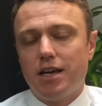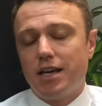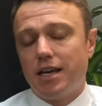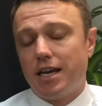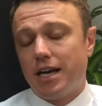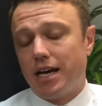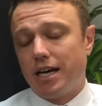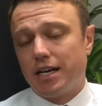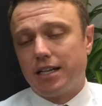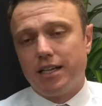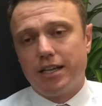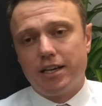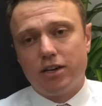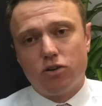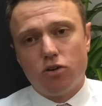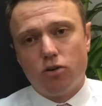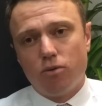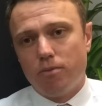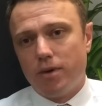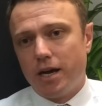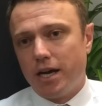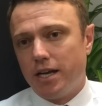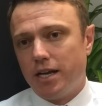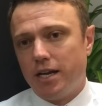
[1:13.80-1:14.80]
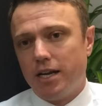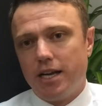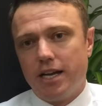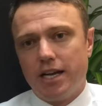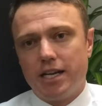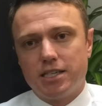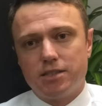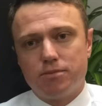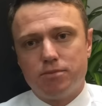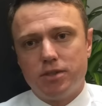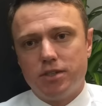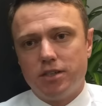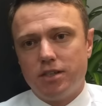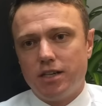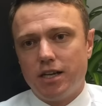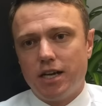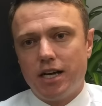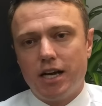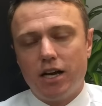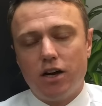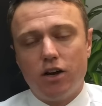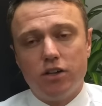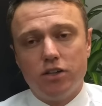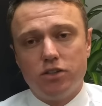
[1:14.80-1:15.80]
Uh, Glencore made an announcement
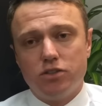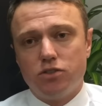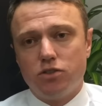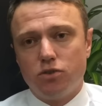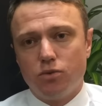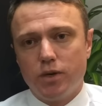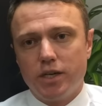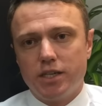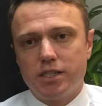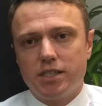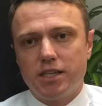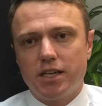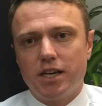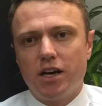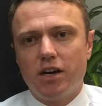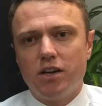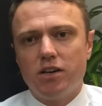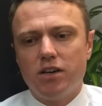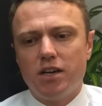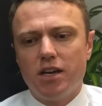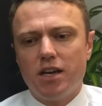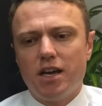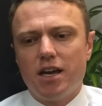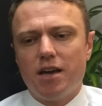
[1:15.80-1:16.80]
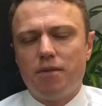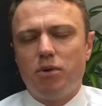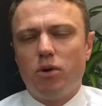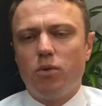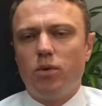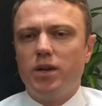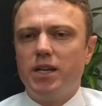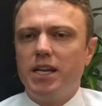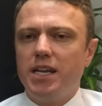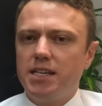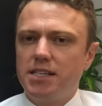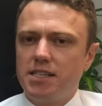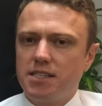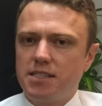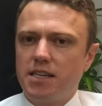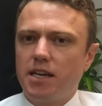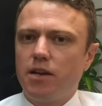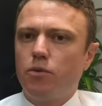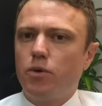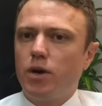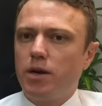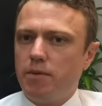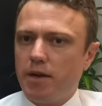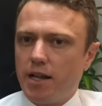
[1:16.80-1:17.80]
uh, only two weeks ago. But we need to see
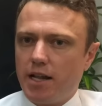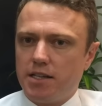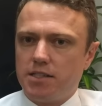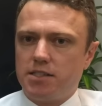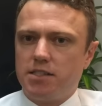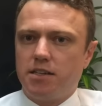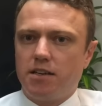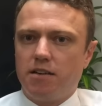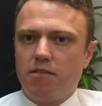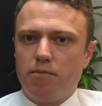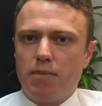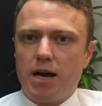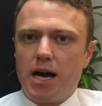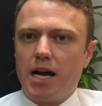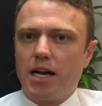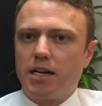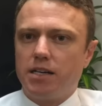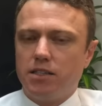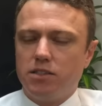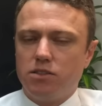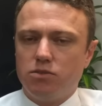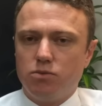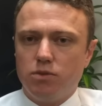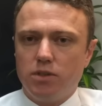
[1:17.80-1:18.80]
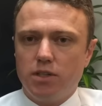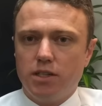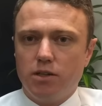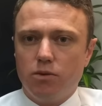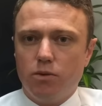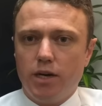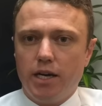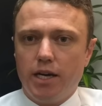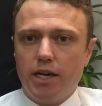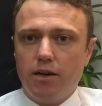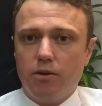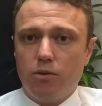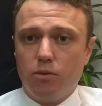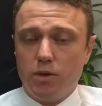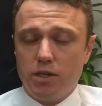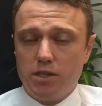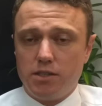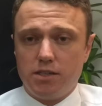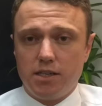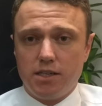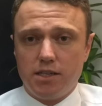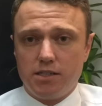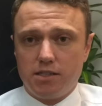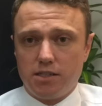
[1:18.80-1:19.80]
rebalancing in markets really where we
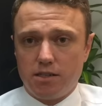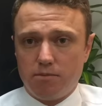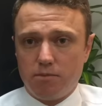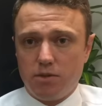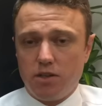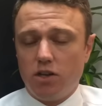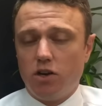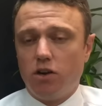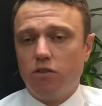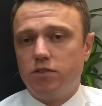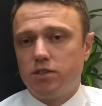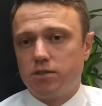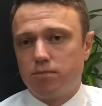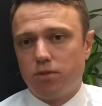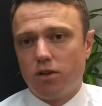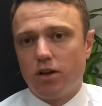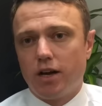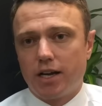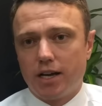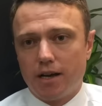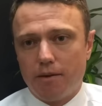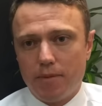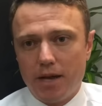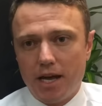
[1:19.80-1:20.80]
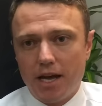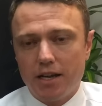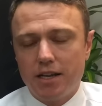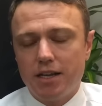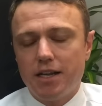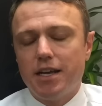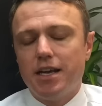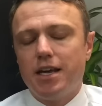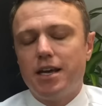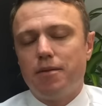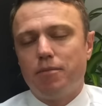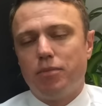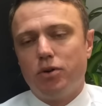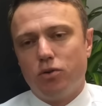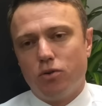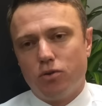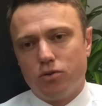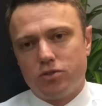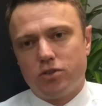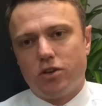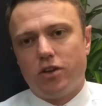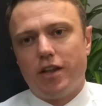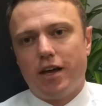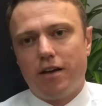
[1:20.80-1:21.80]
see some of the oversupply come out, but
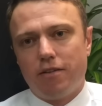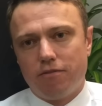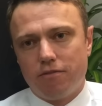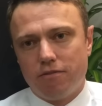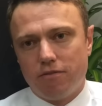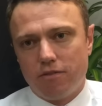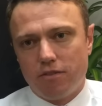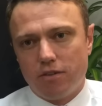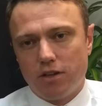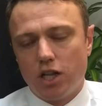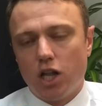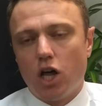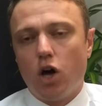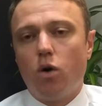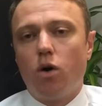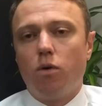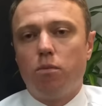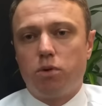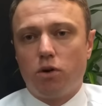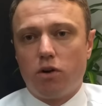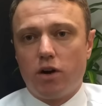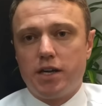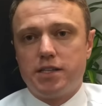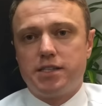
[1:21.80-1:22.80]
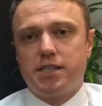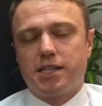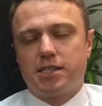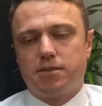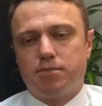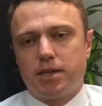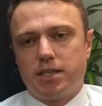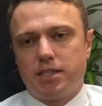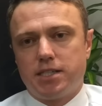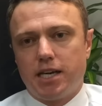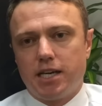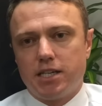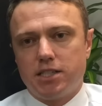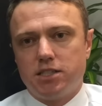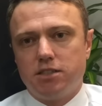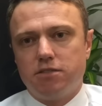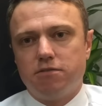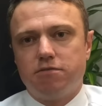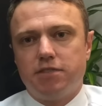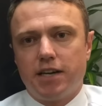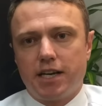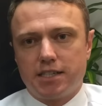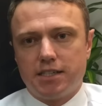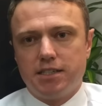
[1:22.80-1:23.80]
also that lower price expectation
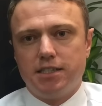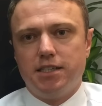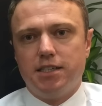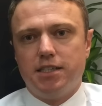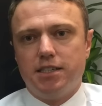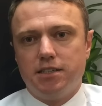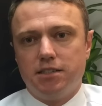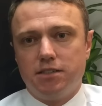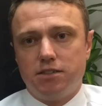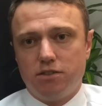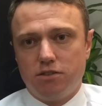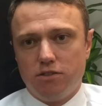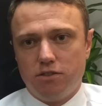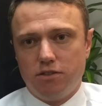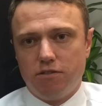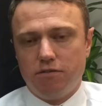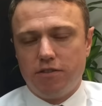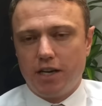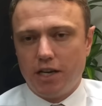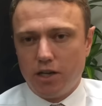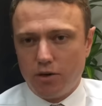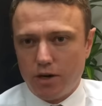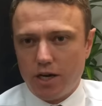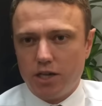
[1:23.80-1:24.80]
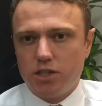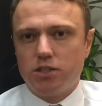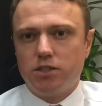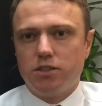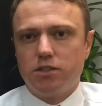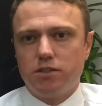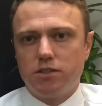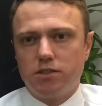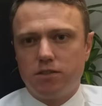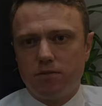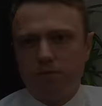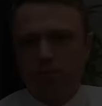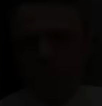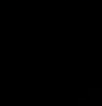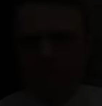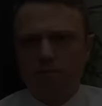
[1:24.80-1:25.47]
factored into the valuations.